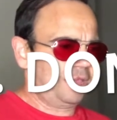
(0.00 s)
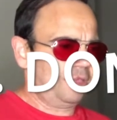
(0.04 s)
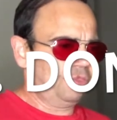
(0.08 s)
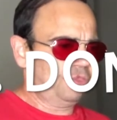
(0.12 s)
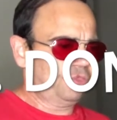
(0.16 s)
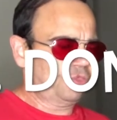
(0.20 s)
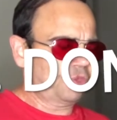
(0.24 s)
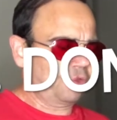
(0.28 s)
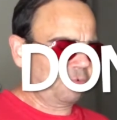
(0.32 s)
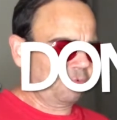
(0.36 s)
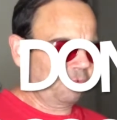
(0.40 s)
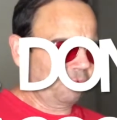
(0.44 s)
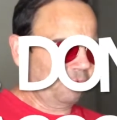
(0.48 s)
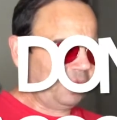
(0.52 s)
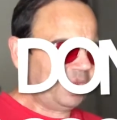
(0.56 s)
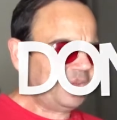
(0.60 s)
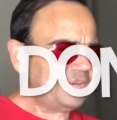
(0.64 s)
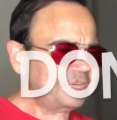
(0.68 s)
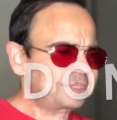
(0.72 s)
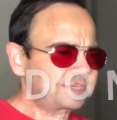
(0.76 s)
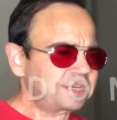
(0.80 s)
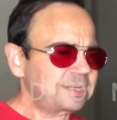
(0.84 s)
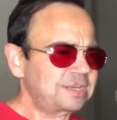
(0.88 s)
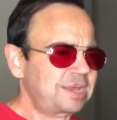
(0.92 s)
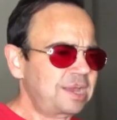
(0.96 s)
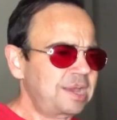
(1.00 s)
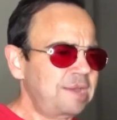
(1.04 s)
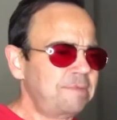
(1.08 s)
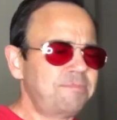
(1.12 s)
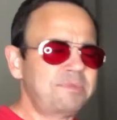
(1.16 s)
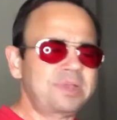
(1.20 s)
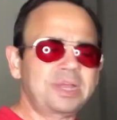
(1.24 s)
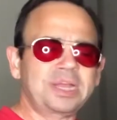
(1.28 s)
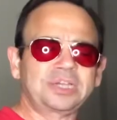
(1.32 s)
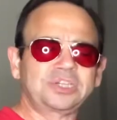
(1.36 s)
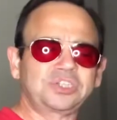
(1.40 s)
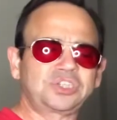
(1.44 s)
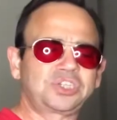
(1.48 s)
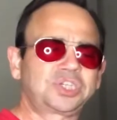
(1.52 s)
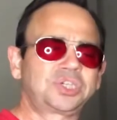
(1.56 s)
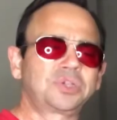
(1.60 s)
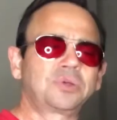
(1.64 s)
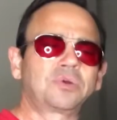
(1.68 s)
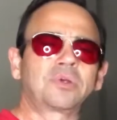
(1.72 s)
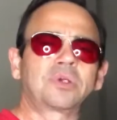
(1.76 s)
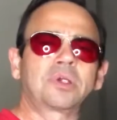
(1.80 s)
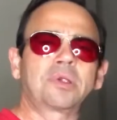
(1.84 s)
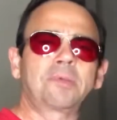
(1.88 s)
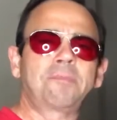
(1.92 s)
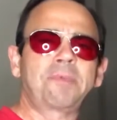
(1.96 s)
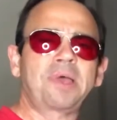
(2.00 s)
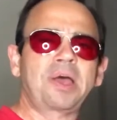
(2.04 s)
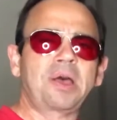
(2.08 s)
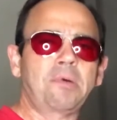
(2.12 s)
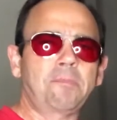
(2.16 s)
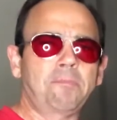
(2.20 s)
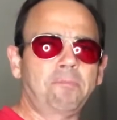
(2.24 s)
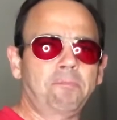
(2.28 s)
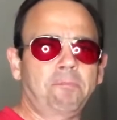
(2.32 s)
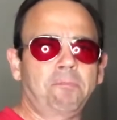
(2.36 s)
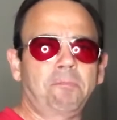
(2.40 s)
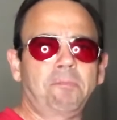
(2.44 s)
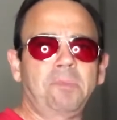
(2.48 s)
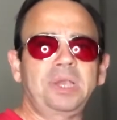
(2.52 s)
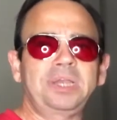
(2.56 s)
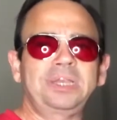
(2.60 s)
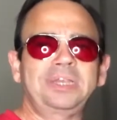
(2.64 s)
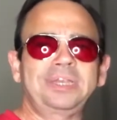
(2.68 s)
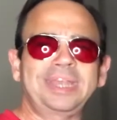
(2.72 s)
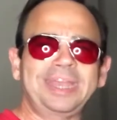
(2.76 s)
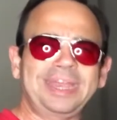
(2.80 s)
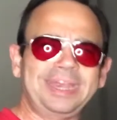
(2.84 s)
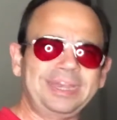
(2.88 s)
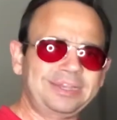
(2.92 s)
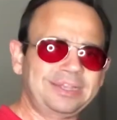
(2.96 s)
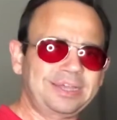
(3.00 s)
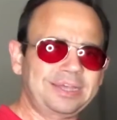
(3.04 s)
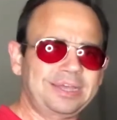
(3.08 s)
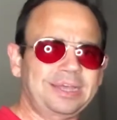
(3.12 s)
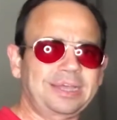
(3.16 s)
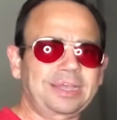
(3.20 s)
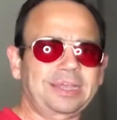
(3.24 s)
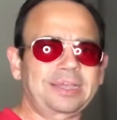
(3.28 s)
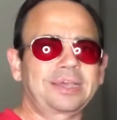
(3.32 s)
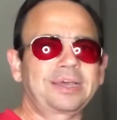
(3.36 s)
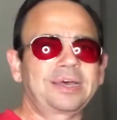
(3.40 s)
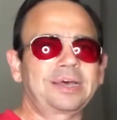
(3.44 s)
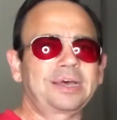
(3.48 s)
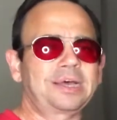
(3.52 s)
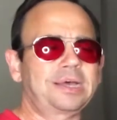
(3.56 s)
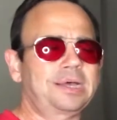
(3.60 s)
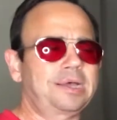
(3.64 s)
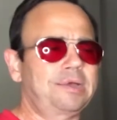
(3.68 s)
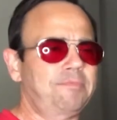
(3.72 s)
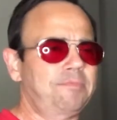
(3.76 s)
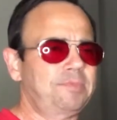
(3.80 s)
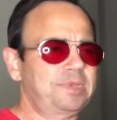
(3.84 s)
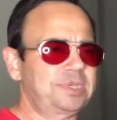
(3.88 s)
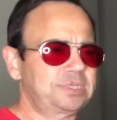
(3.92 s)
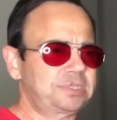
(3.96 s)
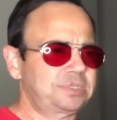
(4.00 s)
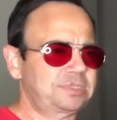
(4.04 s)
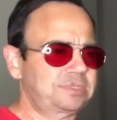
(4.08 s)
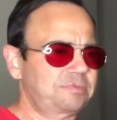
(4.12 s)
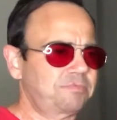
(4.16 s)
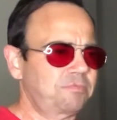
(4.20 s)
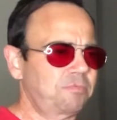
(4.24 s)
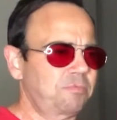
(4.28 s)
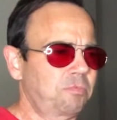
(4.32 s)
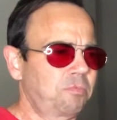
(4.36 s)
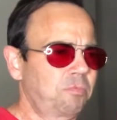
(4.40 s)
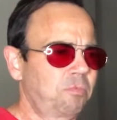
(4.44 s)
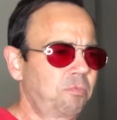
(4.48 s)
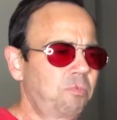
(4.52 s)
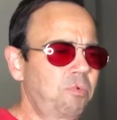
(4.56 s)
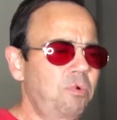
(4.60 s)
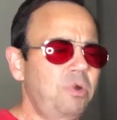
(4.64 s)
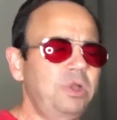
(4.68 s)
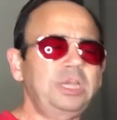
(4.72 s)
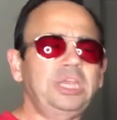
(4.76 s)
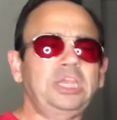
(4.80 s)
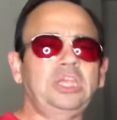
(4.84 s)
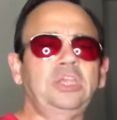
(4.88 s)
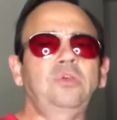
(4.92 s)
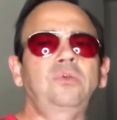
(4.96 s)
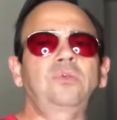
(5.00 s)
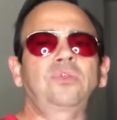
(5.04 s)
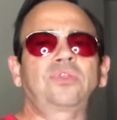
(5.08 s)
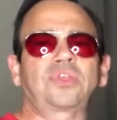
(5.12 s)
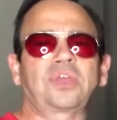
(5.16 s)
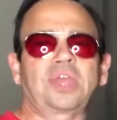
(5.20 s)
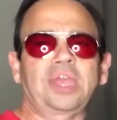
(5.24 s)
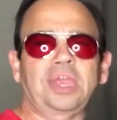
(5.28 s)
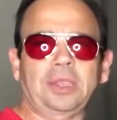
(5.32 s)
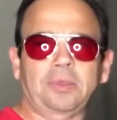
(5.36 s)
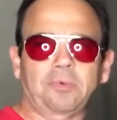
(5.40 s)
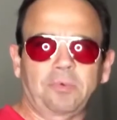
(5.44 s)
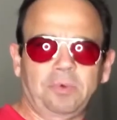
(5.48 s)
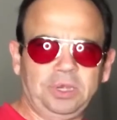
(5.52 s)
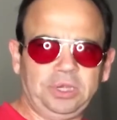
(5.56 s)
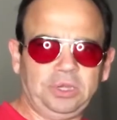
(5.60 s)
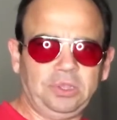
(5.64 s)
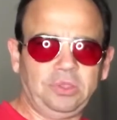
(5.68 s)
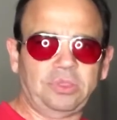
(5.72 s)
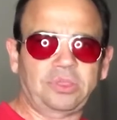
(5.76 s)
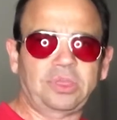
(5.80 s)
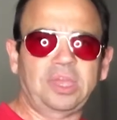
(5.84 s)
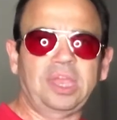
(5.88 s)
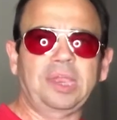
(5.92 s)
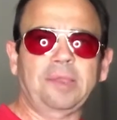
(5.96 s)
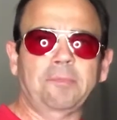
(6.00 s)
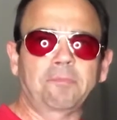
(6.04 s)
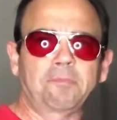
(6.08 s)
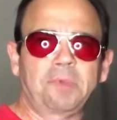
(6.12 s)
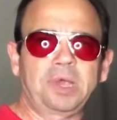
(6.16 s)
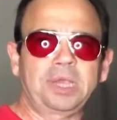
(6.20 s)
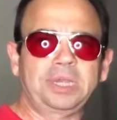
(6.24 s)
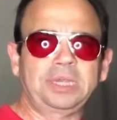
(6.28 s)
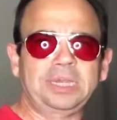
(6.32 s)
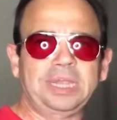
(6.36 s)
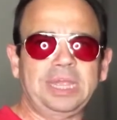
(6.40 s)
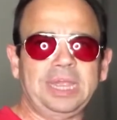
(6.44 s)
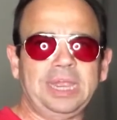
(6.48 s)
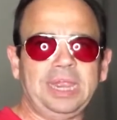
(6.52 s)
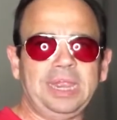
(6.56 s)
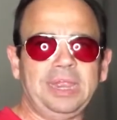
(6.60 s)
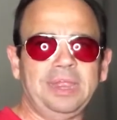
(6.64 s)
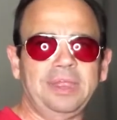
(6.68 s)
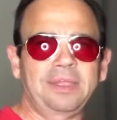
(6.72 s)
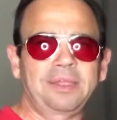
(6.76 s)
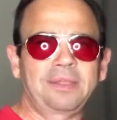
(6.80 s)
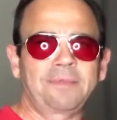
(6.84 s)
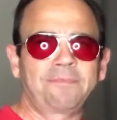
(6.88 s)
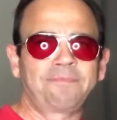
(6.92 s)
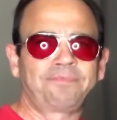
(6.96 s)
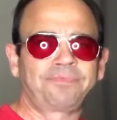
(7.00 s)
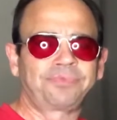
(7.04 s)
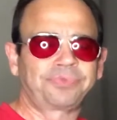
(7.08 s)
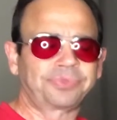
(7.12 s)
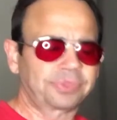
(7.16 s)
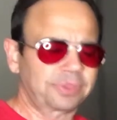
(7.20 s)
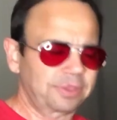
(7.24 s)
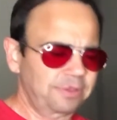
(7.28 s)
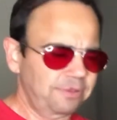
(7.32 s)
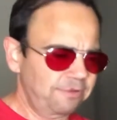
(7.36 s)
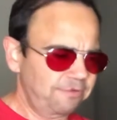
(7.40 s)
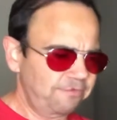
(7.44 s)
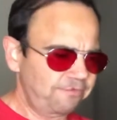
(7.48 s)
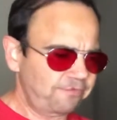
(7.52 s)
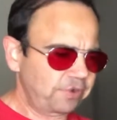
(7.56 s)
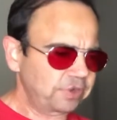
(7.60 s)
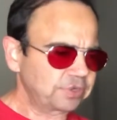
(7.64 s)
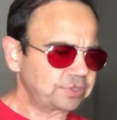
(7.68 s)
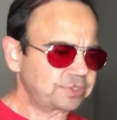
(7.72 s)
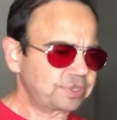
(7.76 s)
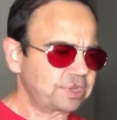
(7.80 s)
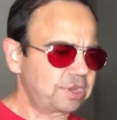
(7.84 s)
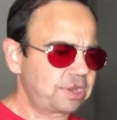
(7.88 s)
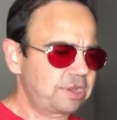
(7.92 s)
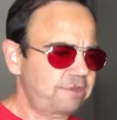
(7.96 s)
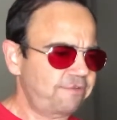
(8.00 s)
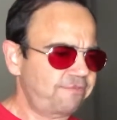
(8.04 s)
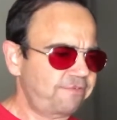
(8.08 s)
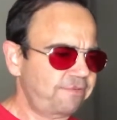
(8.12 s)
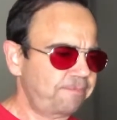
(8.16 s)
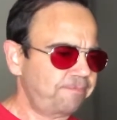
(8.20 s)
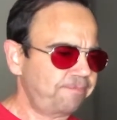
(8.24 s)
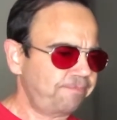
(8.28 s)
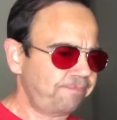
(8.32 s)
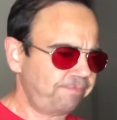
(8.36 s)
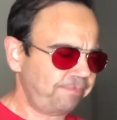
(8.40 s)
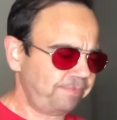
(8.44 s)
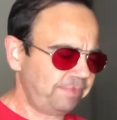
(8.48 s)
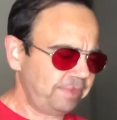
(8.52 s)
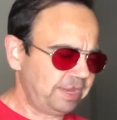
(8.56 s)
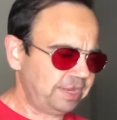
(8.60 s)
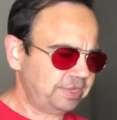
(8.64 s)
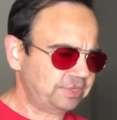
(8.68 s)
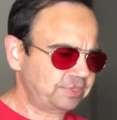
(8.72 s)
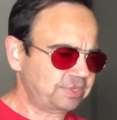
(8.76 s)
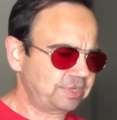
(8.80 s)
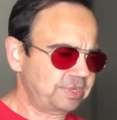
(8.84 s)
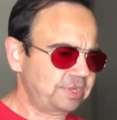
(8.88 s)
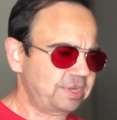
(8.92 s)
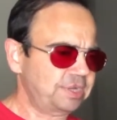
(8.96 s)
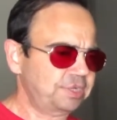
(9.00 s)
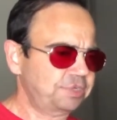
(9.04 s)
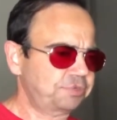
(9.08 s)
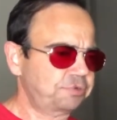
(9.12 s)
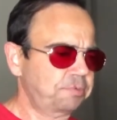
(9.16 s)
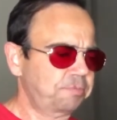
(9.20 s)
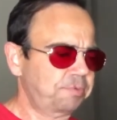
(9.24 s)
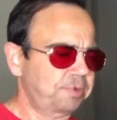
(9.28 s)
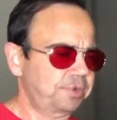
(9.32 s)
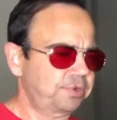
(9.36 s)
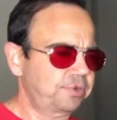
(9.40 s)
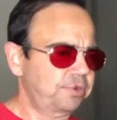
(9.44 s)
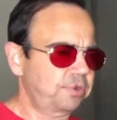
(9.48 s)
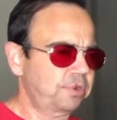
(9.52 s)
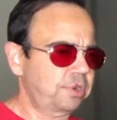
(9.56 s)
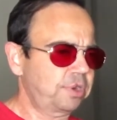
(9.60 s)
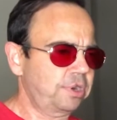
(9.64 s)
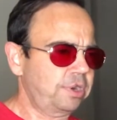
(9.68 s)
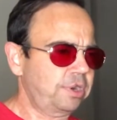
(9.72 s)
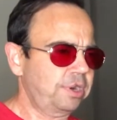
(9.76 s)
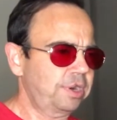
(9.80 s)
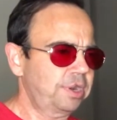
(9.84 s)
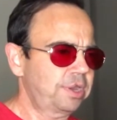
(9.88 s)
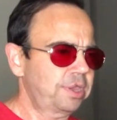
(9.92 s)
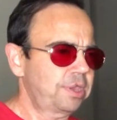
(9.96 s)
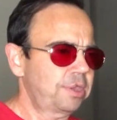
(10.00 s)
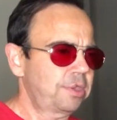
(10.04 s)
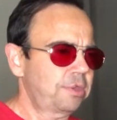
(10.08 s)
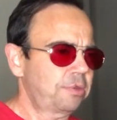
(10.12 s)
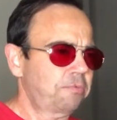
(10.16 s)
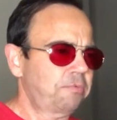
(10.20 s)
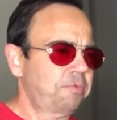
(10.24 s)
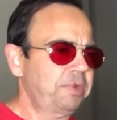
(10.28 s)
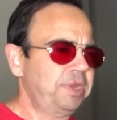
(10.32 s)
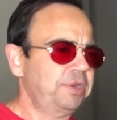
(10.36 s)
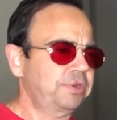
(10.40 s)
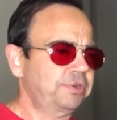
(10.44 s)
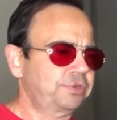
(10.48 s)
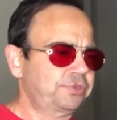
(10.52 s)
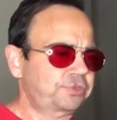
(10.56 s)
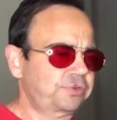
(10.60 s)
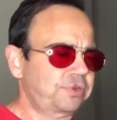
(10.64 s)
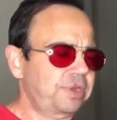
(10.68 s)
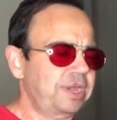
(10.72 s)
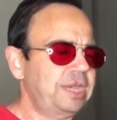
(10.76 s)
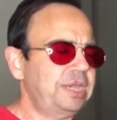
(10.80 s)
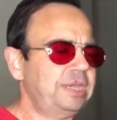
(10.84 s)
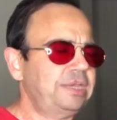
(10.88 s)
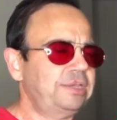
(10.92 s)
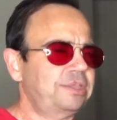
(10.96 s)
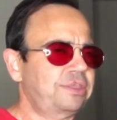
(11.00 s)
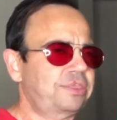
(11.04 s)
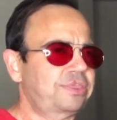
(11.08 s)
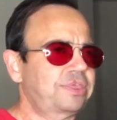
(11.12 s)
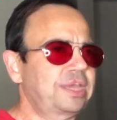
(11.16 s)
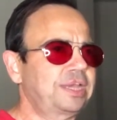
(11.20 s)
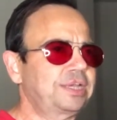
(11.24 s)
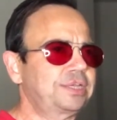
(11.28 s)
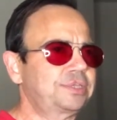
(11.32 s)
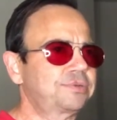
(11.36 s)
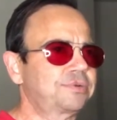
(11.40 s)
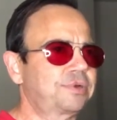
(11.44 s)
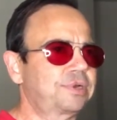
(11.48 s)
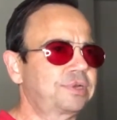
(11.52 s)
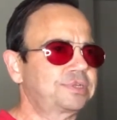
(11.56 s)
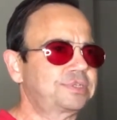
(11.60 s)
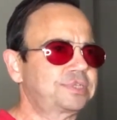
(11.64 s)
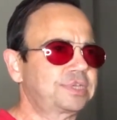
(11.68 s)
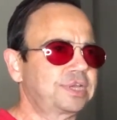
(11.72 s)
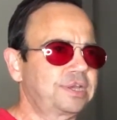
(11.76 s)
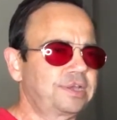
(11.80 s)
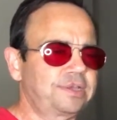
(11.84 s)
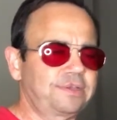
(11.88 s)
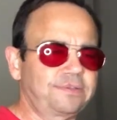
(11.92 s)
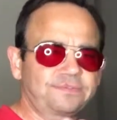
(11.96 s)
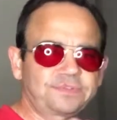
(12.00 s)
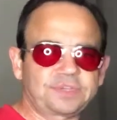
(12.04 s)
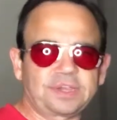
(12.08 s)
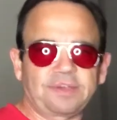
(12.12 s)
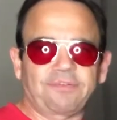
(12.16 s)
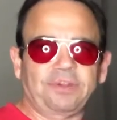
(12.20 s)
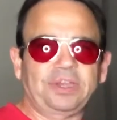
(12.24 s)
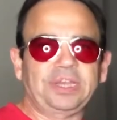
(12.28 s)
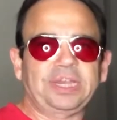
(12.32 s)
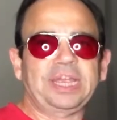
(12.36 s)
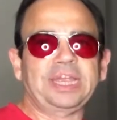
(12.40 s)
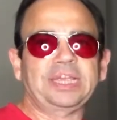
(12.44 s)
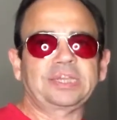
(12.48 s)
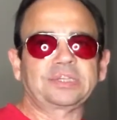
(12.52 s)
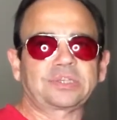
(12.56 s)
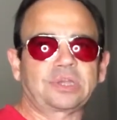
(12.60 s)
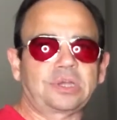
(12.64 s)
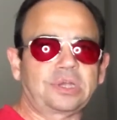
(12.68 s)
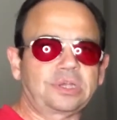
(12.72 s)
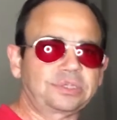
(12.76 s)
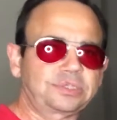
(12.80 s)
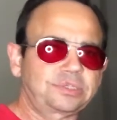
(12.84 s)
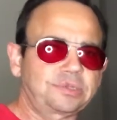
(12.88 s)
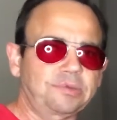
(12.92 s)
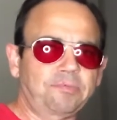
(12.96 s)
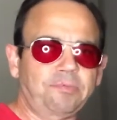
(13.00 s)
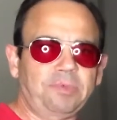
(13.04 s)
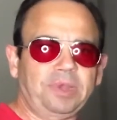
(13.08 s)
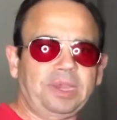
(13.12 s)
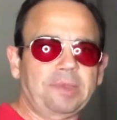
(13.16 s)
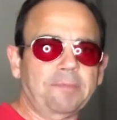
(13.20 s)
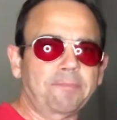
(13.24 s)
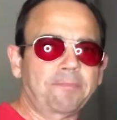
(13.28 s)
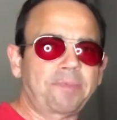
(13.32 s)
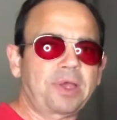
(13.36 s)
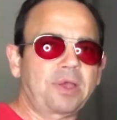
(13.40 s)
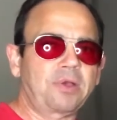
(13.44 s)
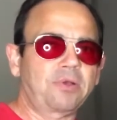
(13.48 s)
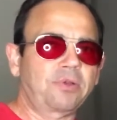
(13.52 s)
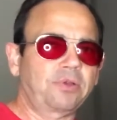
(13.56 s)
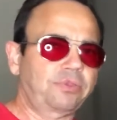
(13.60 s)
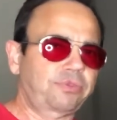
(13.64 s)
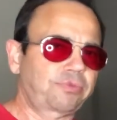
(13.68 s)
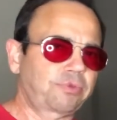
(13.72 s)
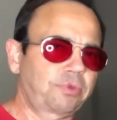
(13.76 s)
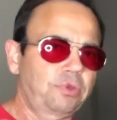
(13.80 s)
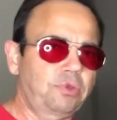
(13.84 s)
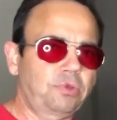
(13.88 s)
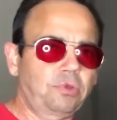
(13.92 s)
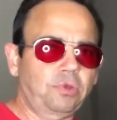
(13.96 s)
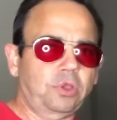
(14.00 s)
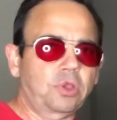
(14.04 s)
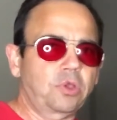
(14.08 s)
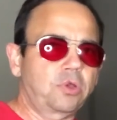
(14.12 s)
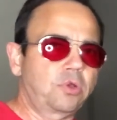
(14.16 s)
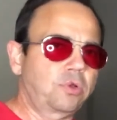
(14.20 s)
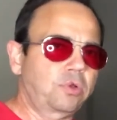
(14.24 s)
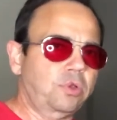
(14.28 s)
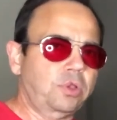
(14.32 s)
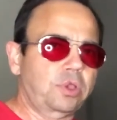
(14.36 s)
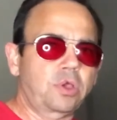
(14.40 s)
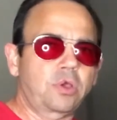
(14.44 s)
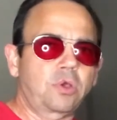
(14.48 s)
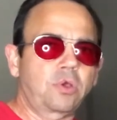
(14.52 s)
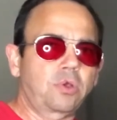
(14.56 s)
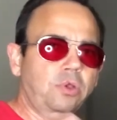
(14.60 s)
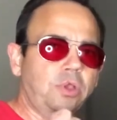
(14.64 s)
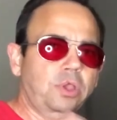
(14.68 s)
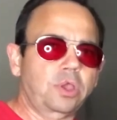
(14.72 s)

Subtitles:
The reason I'm not sure about Monday.com is, what do you think when you think Monday? First off, as an entrepreneur, we are trained to think to ourselves, every day is awesome, we can power through, go, go,